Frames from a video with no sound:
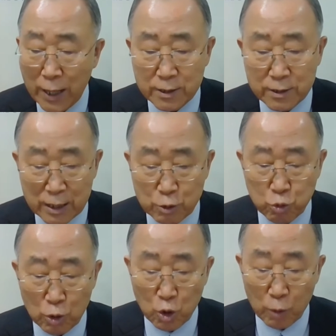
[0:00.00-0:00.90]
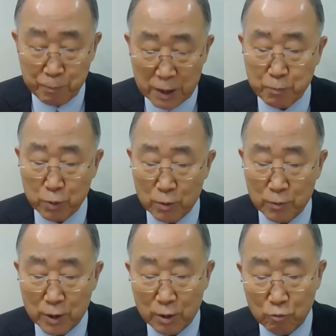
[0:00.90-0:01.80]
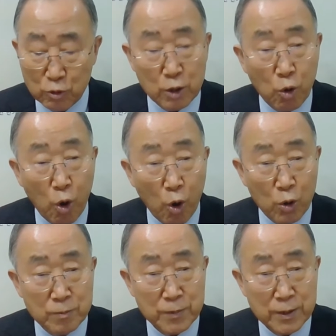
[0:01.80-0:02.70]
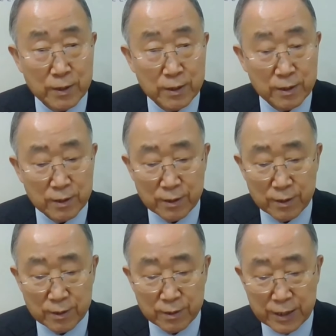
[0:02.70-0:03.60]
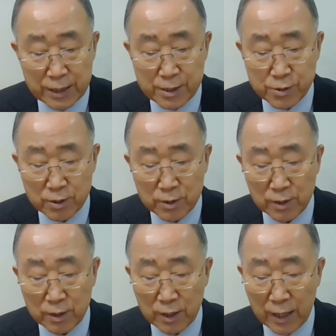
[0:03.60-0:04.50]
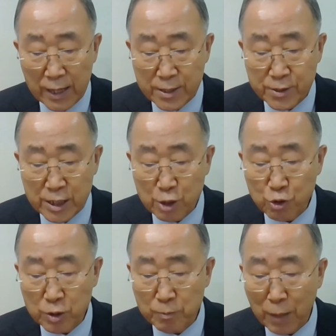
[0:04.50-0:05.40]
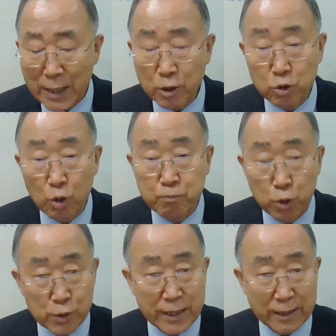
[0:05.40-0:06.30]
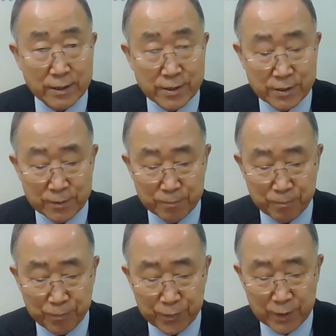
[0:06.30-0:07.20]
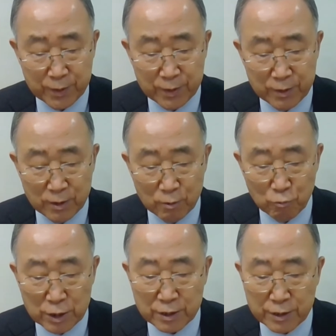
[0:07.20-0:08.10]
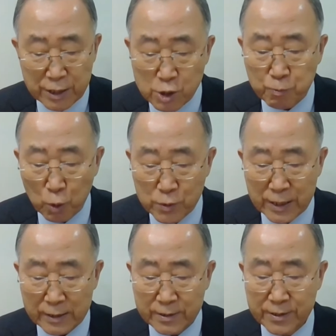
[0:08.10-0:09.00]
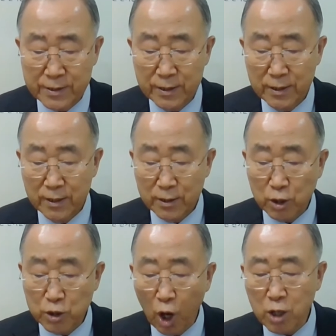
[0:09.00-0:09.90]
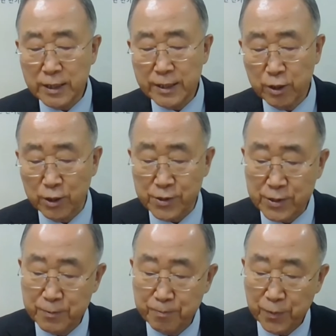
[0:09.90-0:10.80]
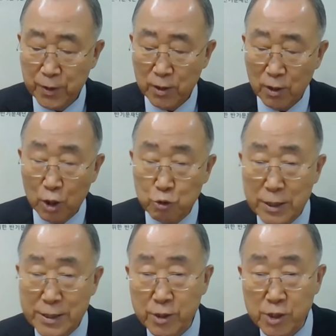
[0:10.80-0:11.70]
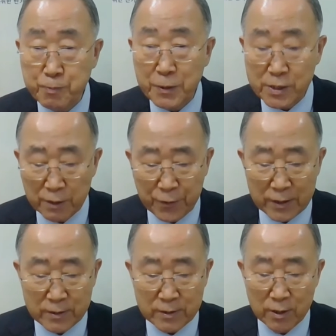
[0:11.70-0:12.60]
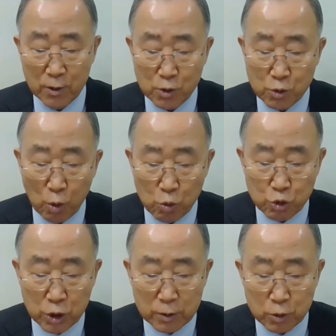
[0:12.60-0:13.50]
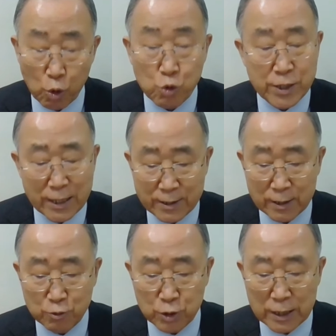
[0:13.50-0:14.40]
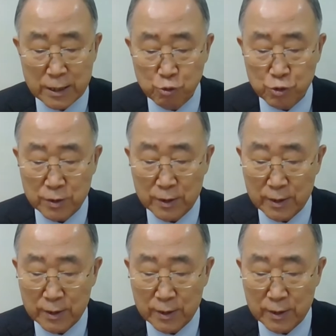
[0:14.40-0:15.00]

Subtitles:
network of people. We call these SDG micro projects. With these projects, the young leaders address a specific societal challenge